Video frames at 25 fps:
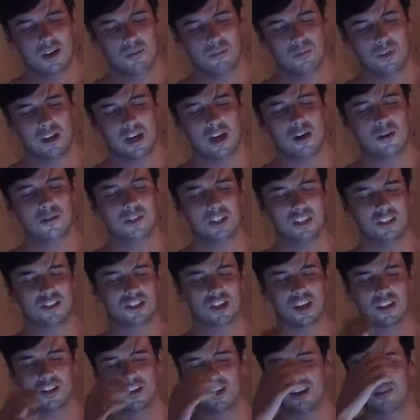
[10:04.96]
We held each
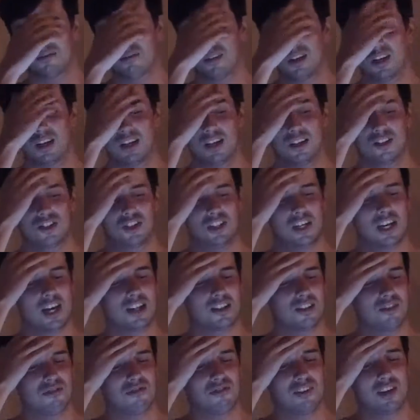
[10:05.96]
other. She
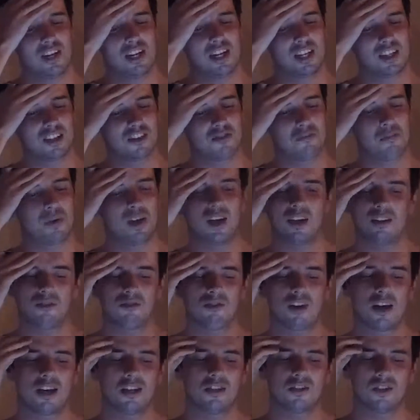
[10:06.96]
had the feeling of being
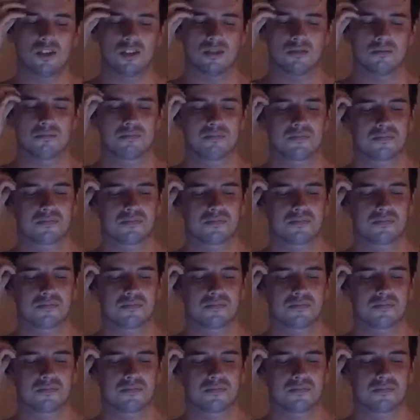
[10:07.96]
rained on.